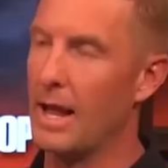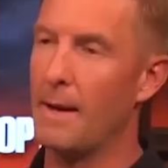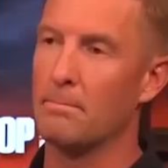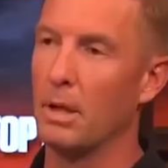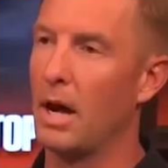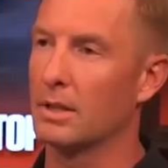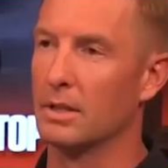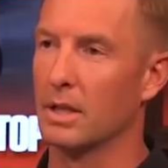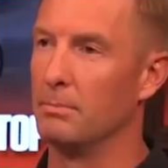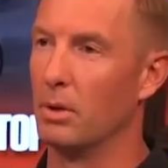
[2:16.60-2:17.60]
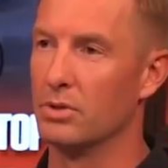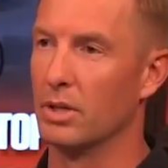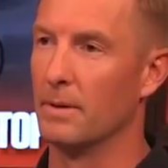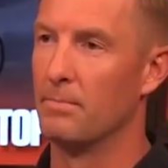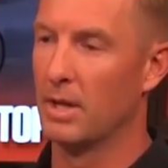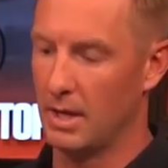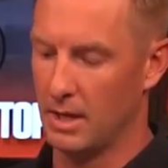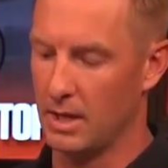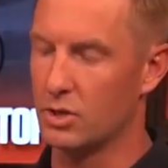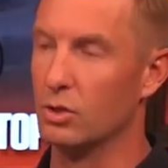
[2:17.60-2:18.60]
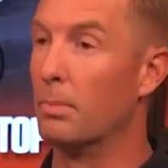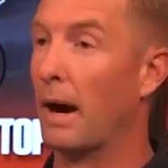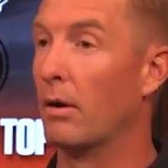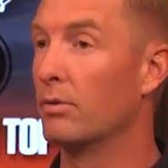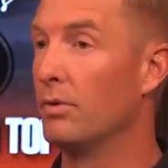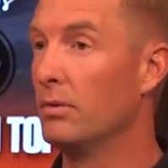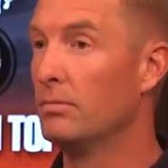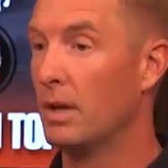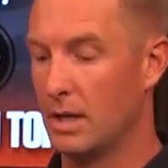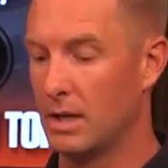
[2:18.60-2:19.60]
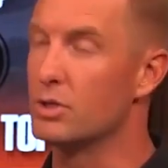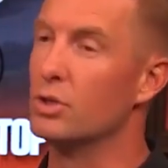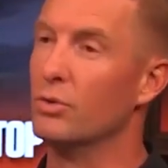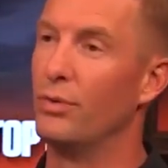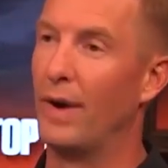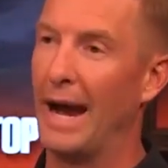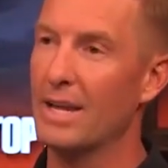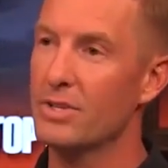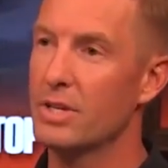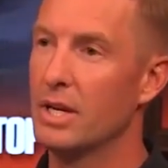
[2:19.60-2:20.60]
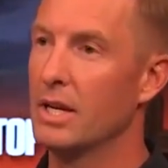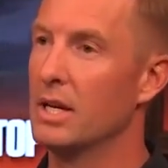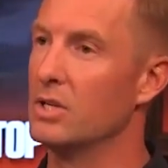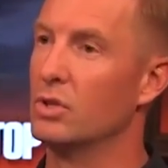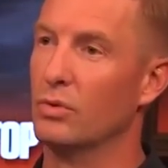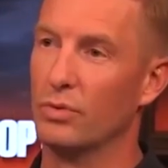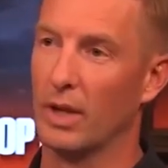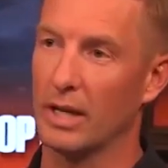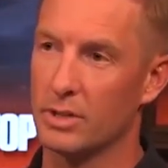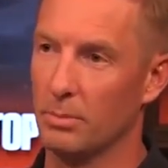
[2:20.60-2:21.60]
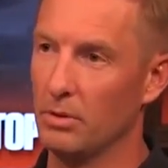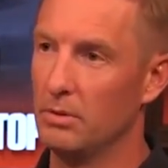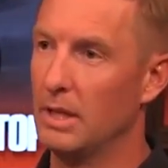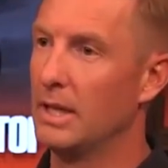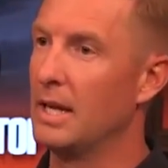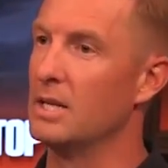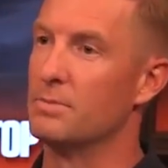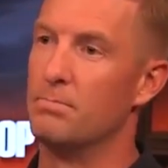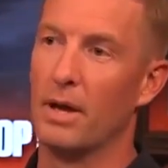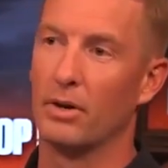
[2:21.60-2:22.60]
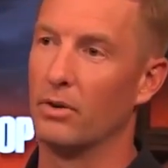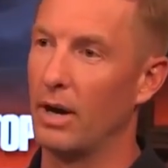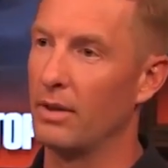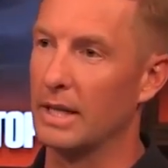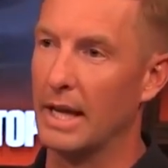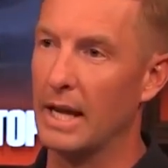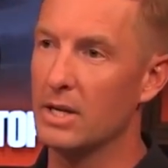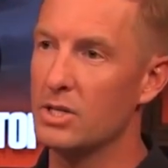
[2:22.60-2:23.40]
cannot block Nick Bosa. He's too powerful, he's too fast, he's too flexible, he's better around the